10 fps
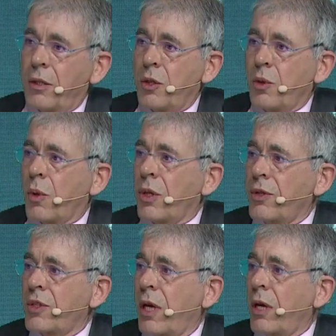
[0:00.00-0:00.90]

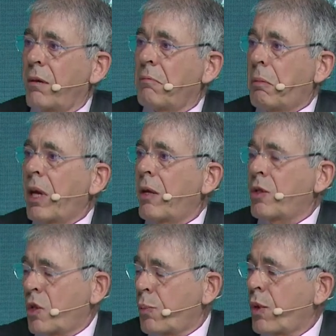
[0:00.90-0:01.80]
towards
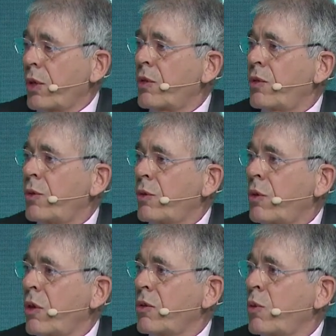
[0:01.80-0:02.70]
support
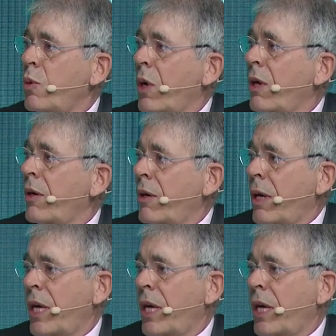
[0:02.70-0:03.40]
to those who are